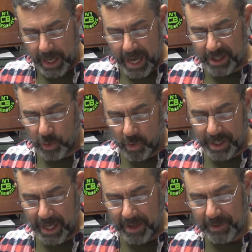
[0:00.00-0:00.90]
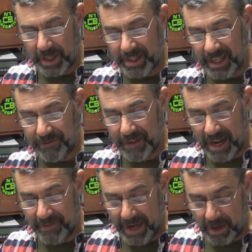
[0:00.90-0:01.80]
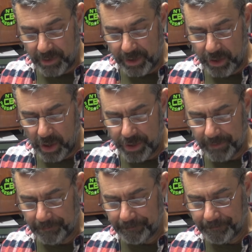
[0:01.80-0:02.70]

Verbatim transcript: At 20 amps, it's going to take five hours to charge it.